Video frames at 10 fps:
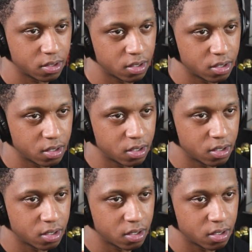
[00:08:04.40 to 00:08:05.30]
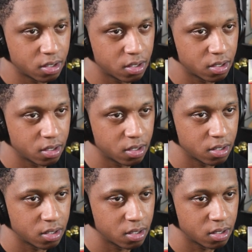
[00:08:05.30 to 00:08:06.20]

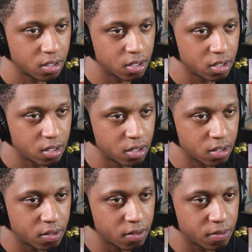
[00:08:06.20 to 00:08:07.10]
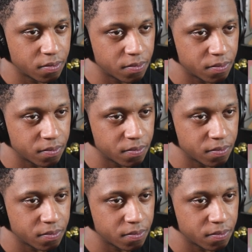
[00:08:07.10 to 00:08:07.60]
Nobody speaks.